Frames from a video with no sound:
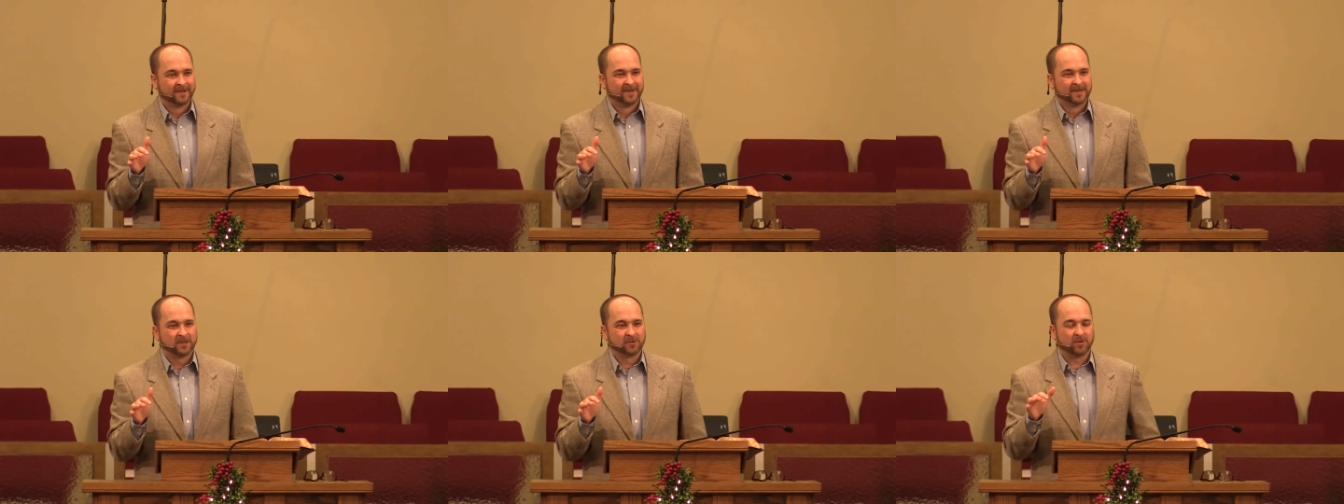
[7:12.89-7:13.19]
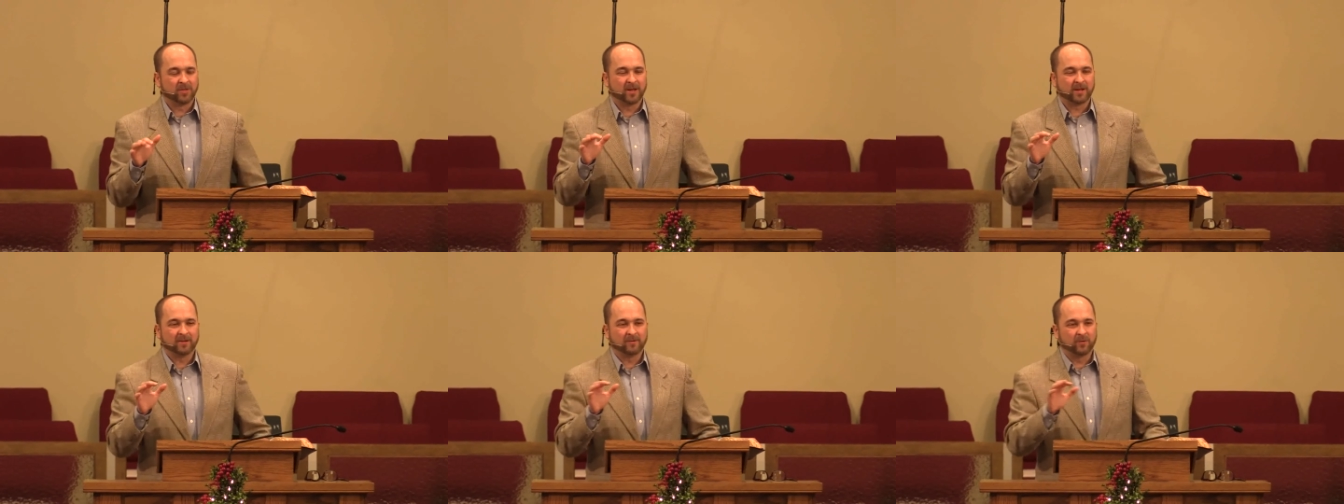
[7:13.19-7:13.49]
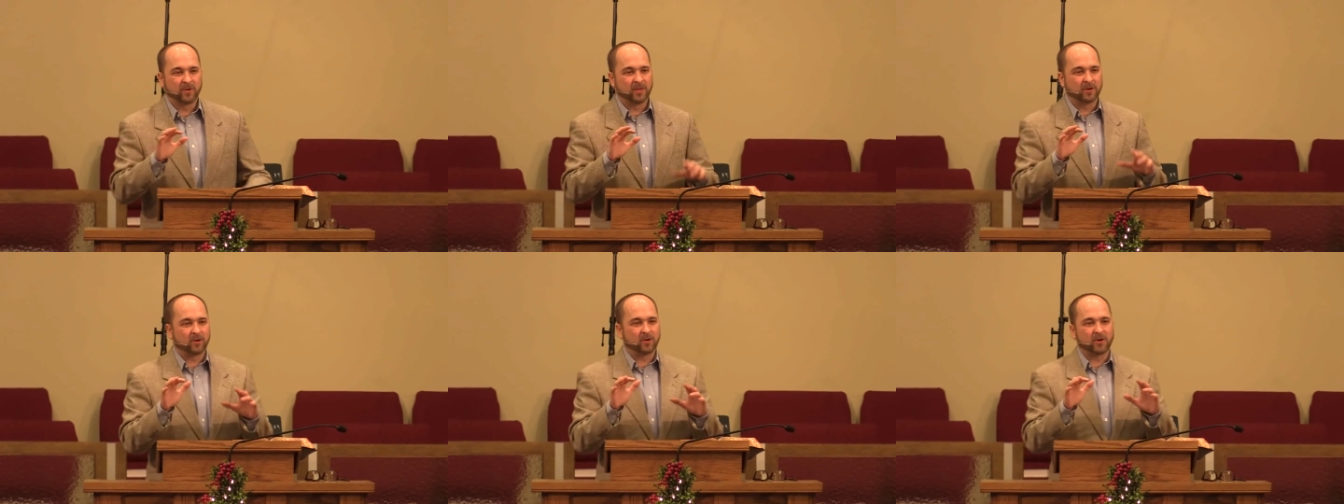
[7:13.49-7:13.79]
So when the,
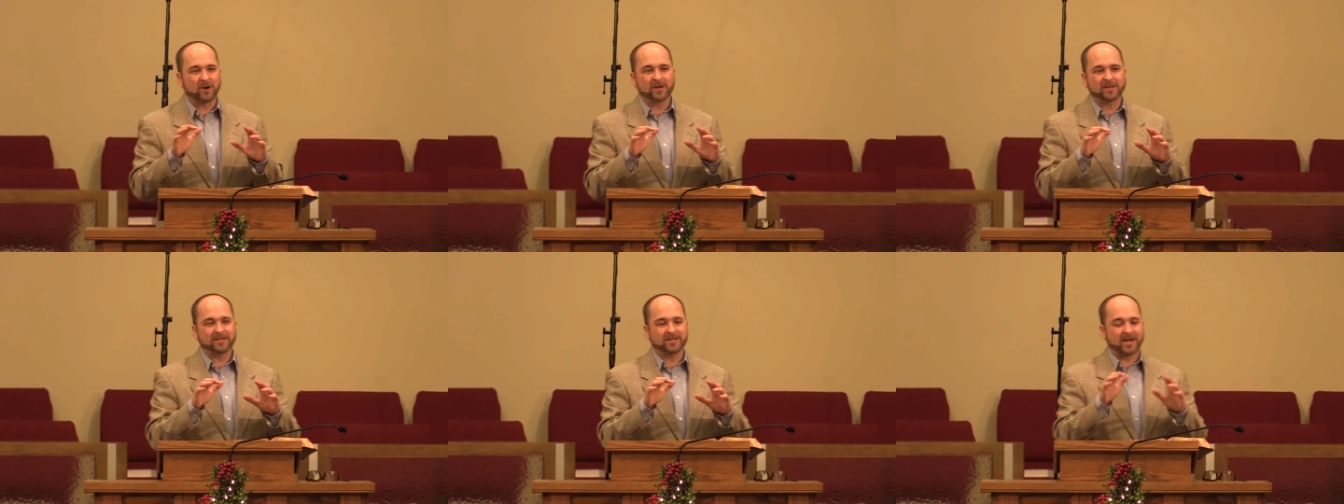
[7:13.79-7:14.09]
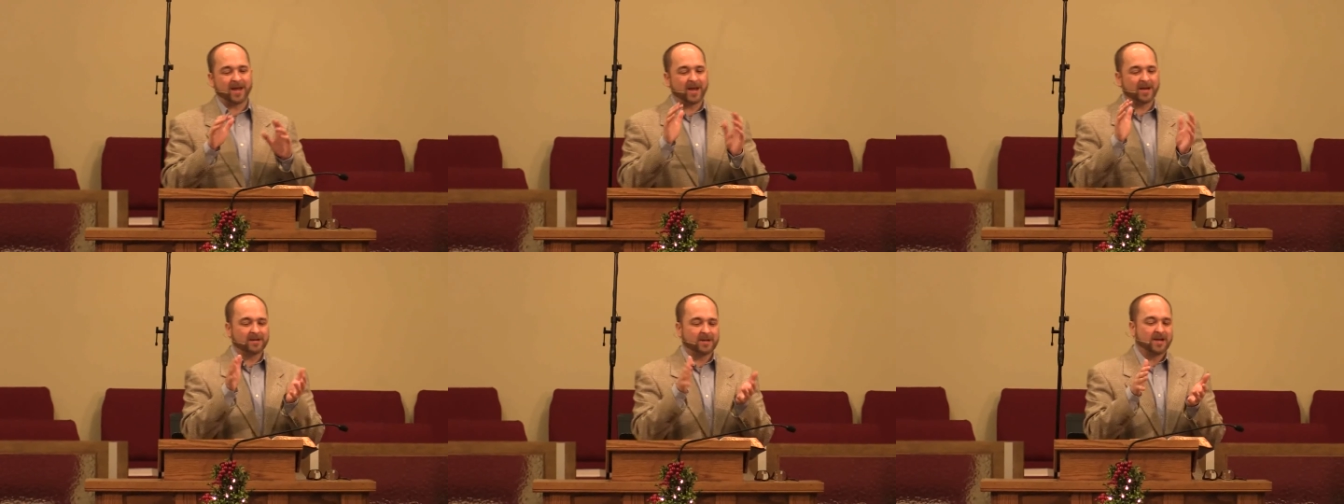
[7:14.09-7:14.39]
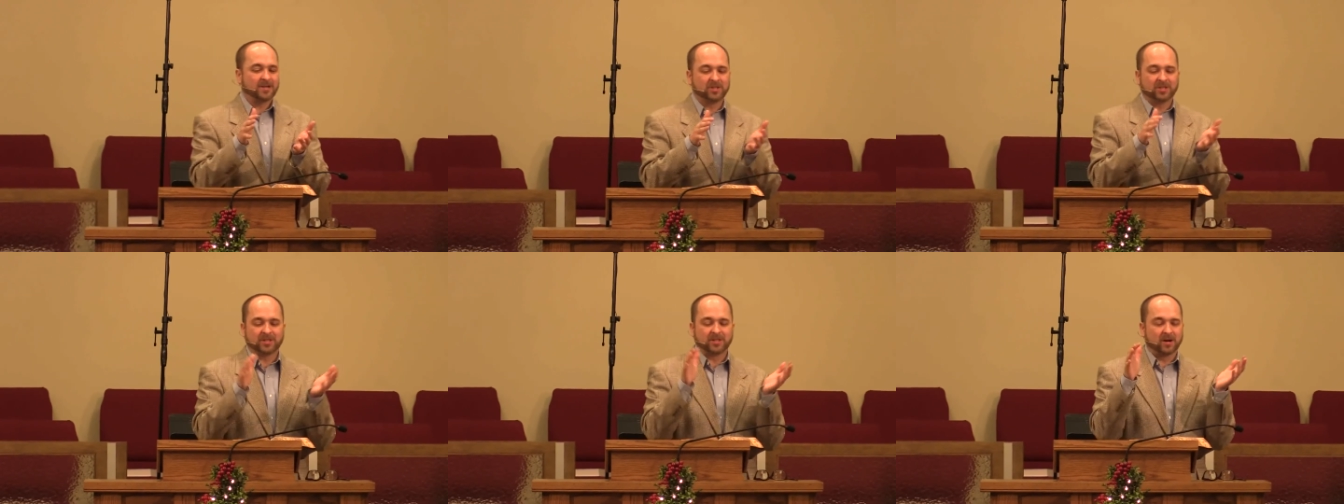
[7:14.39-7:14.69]
when the Lord is saying,
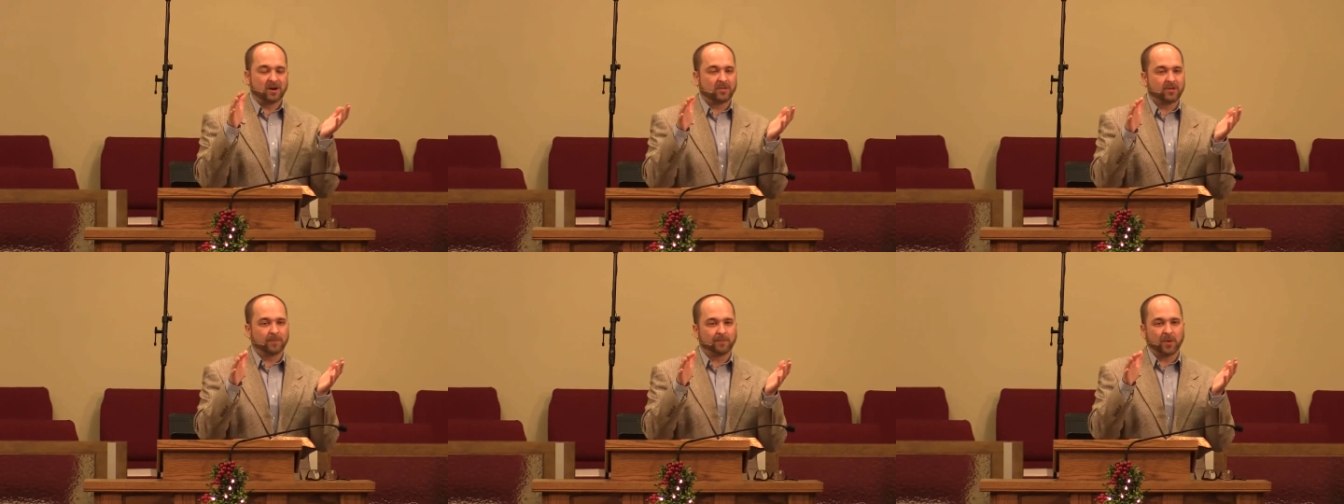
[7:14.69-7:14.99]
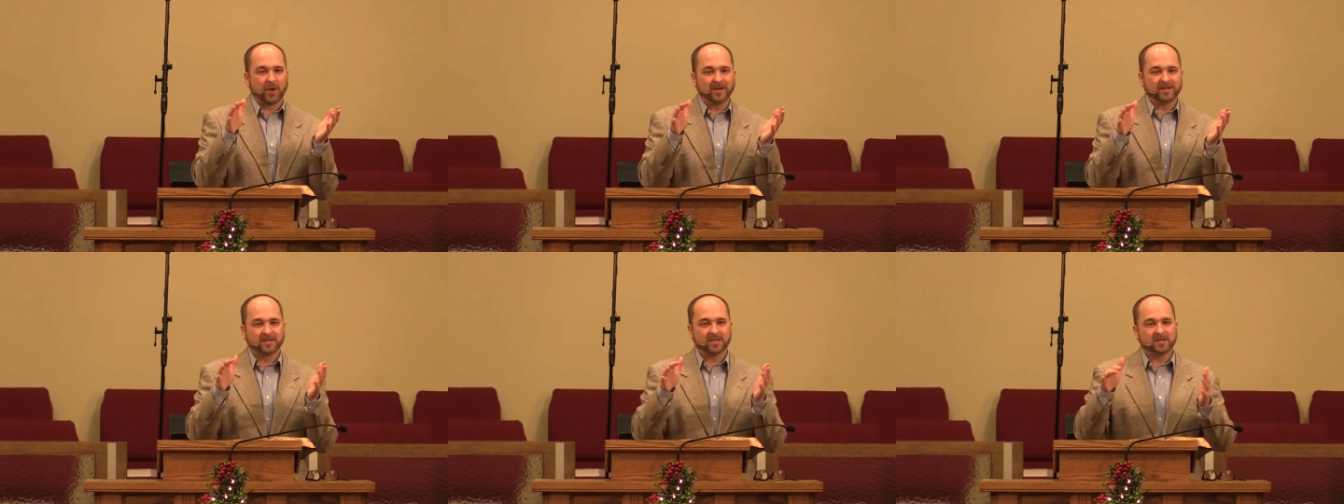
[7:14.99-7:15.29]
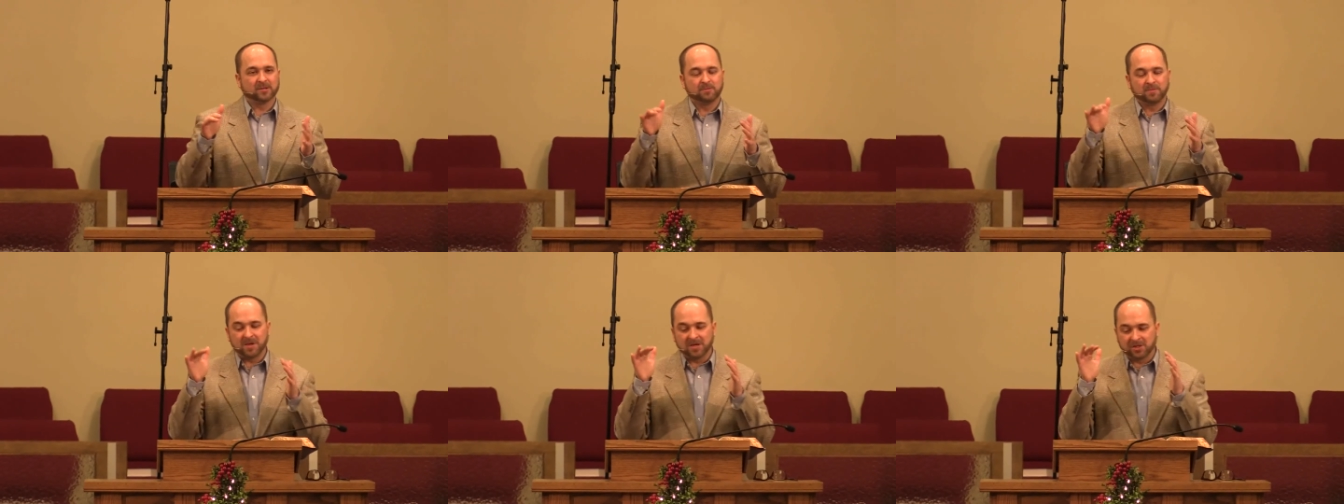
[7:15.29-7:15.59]
not just here, other
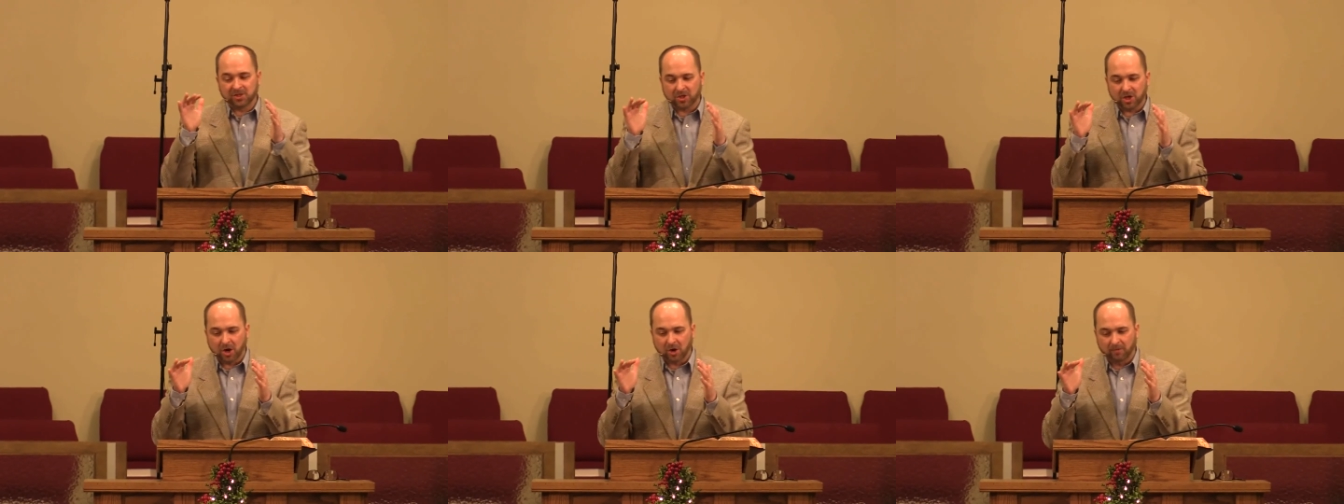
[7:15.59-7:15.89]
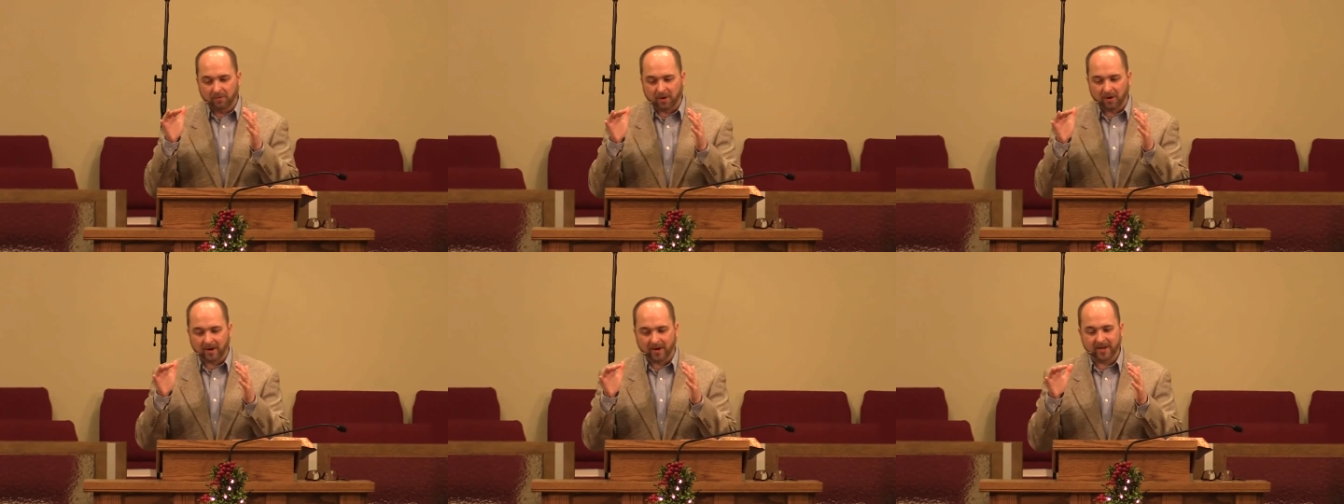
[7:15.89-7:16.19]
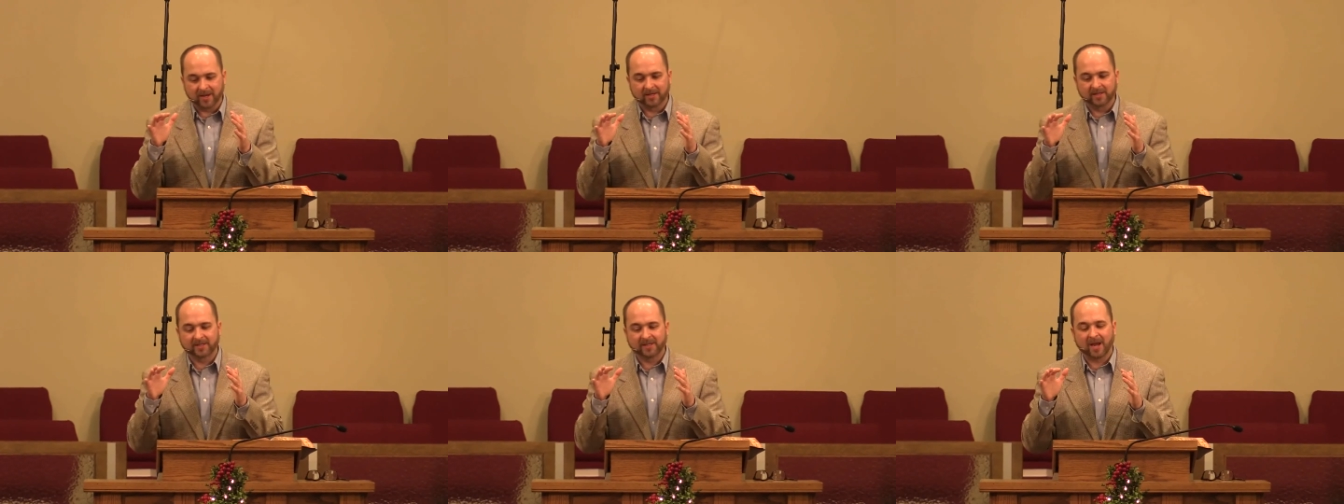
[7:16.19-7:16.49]
places, be sober,
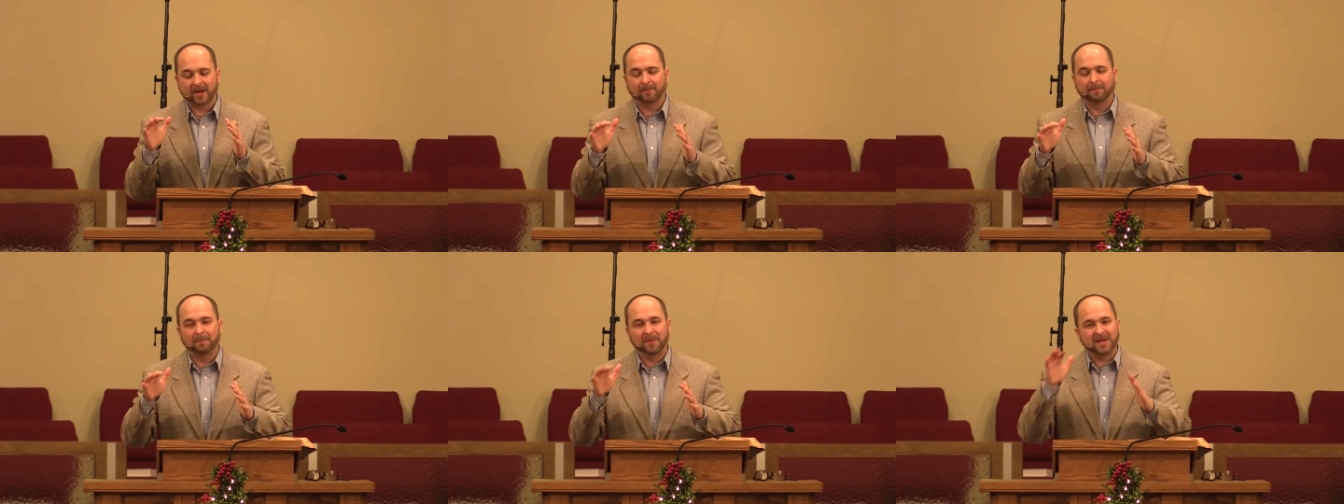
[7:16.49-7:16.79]
he is saying,